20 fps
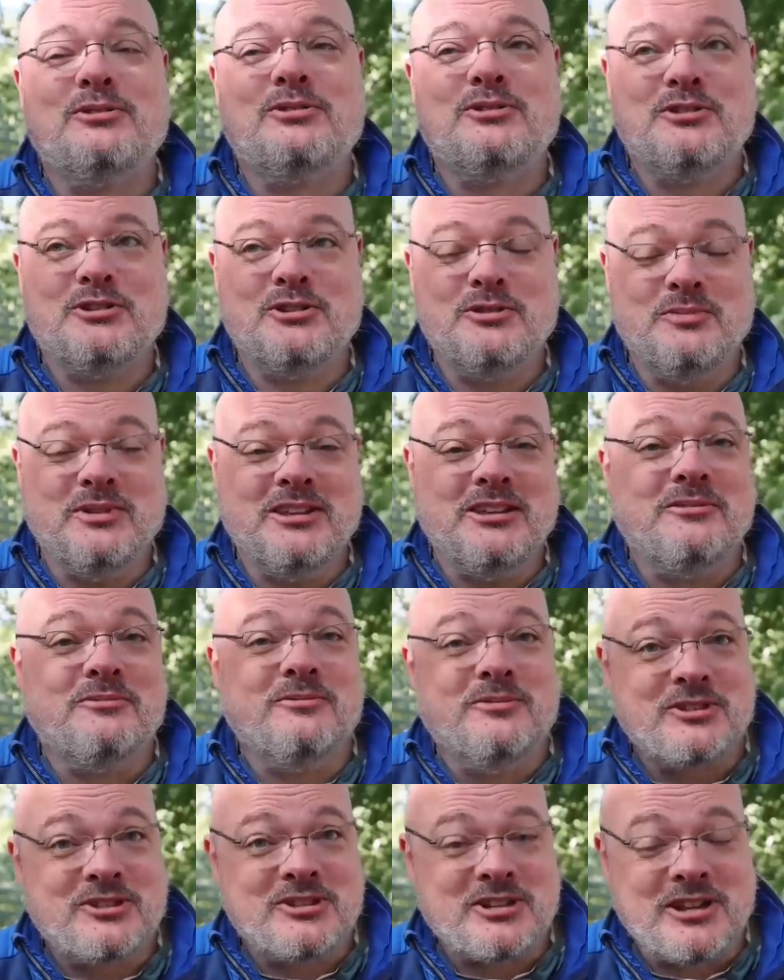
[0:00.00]
to me
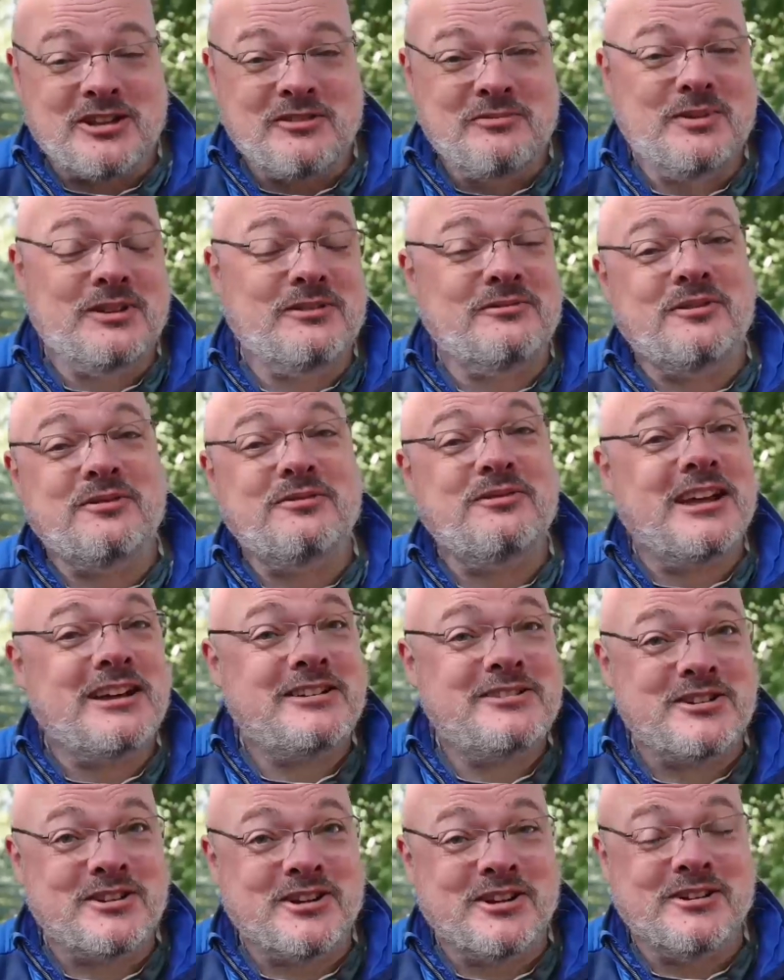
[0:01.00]
which I've been
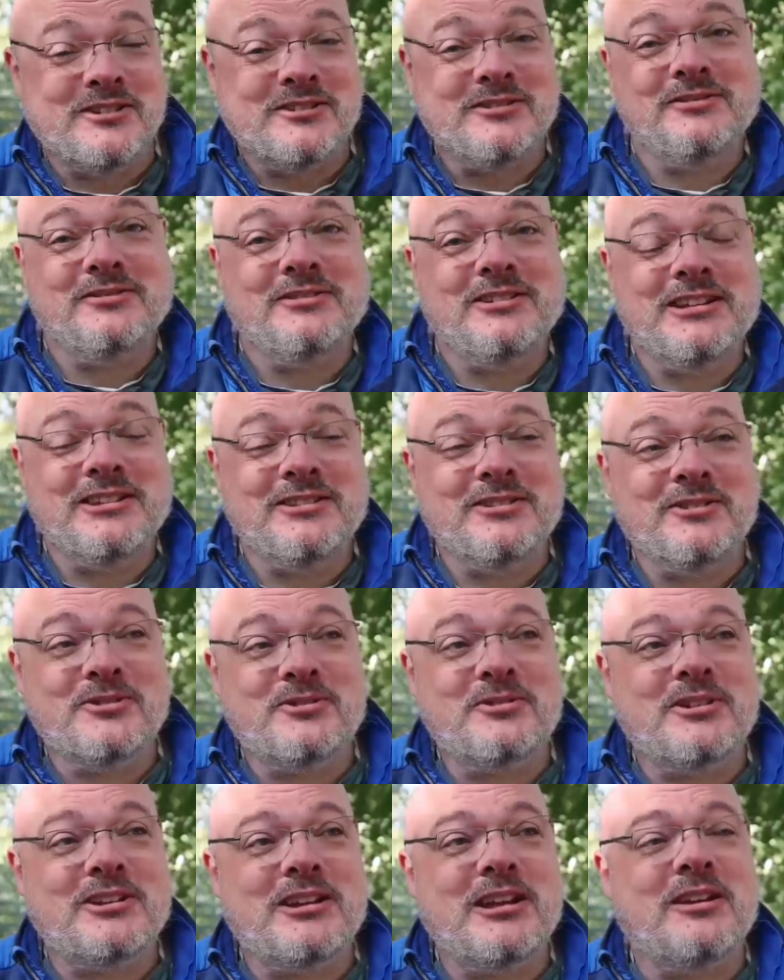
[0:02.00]
reflecting on in the
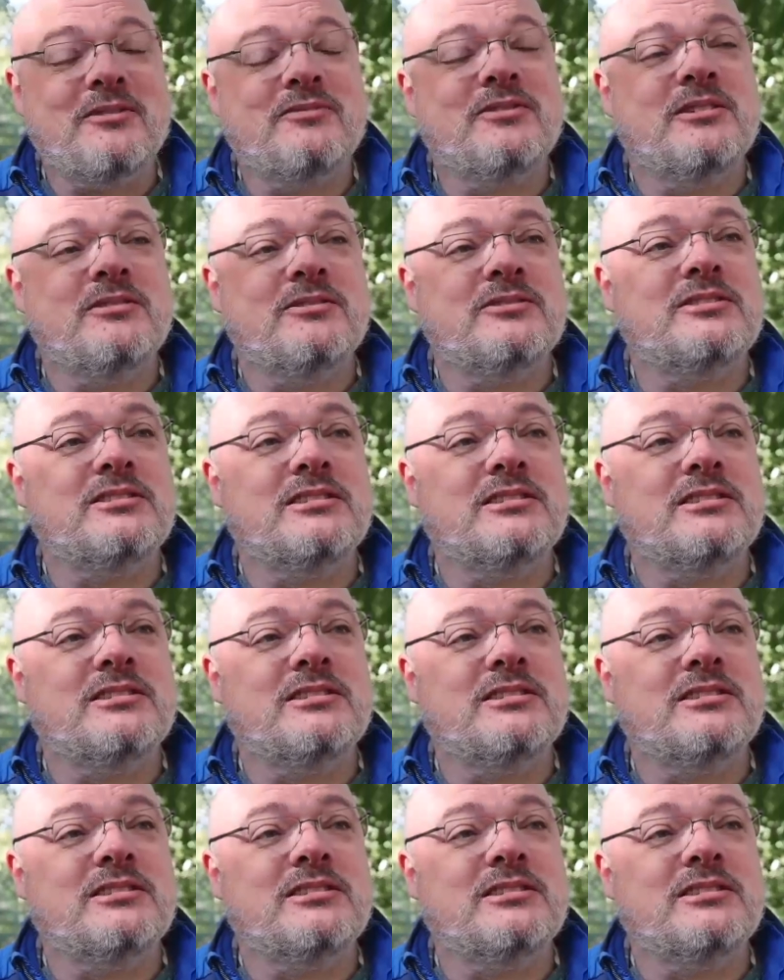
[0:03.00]
3.5 years,